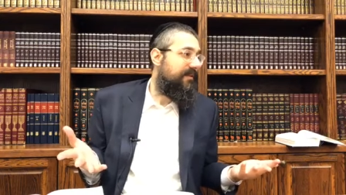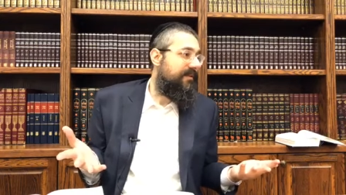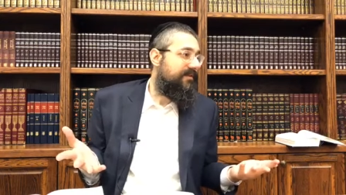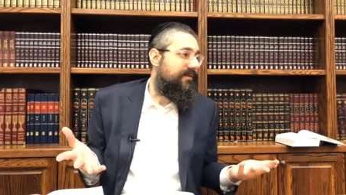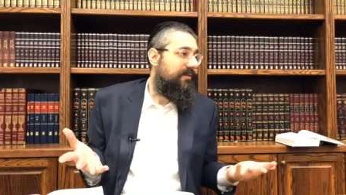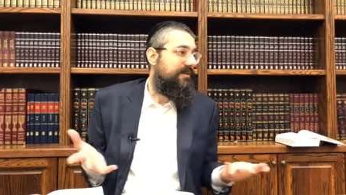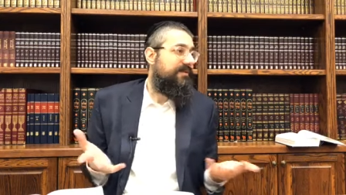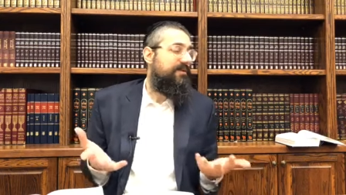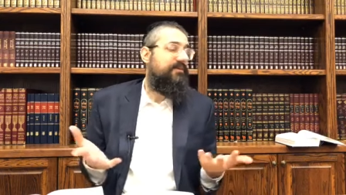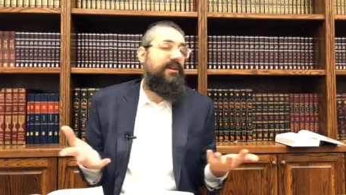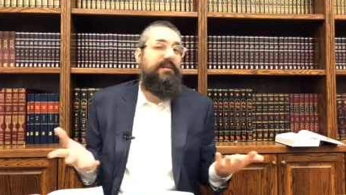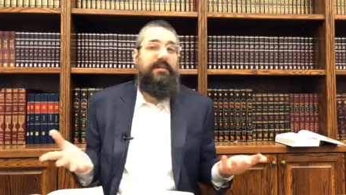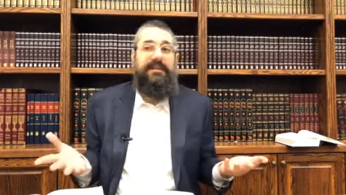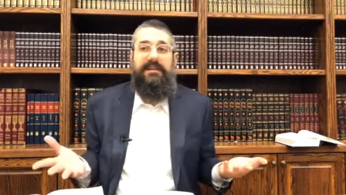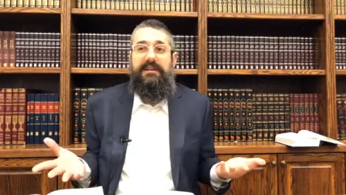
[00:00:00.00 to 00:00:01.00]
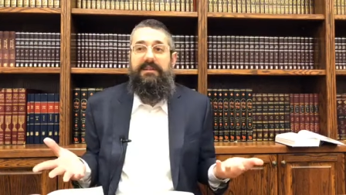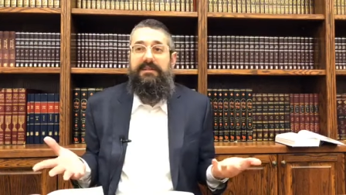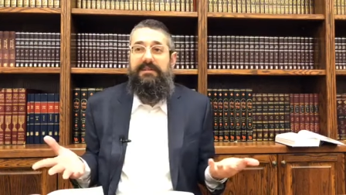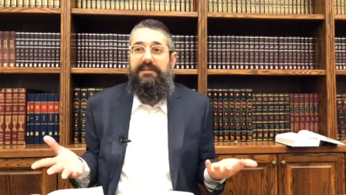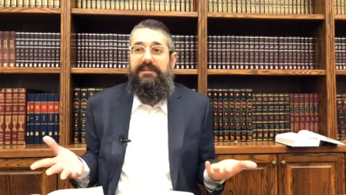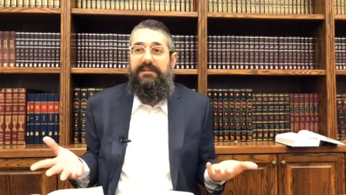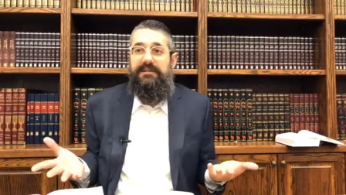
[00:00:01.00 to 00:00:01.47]
So what's so great about that?
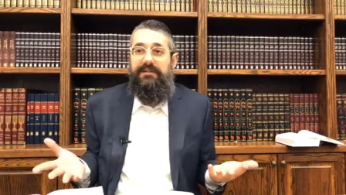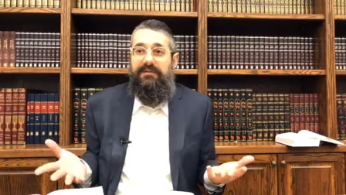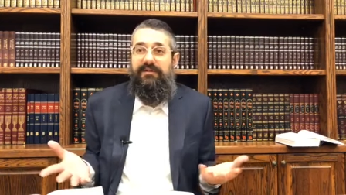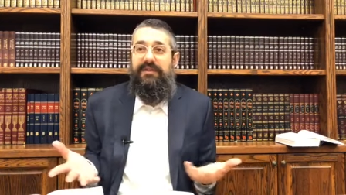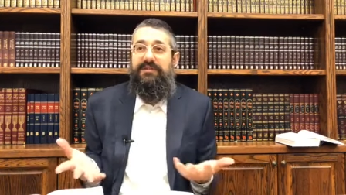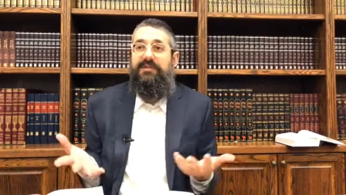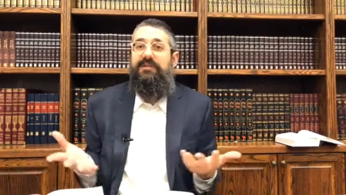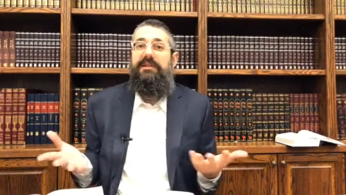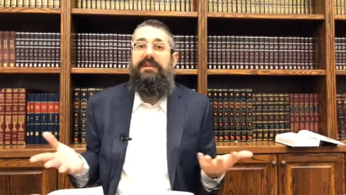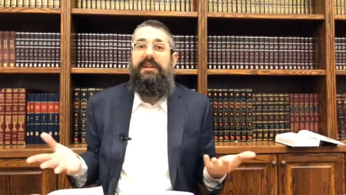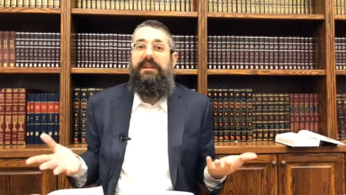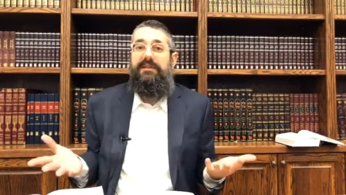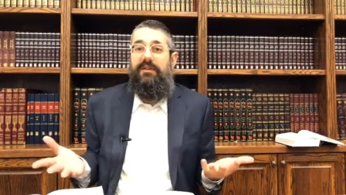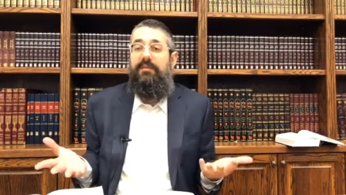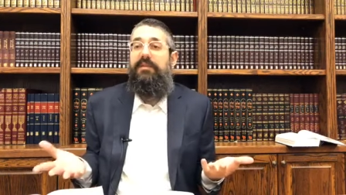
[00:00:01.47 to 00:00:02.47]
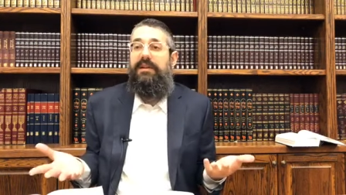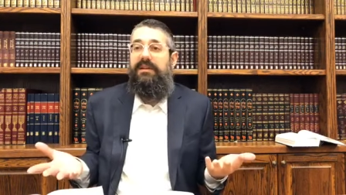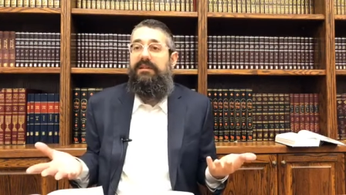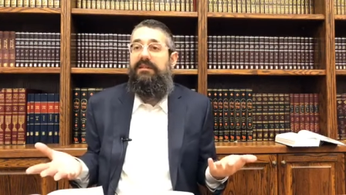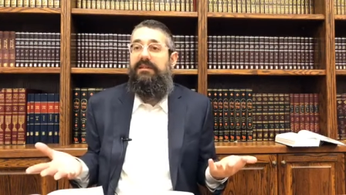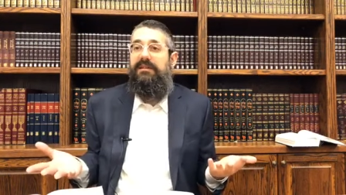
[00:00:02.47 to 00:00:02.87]
Who feels good in the end? Nobody.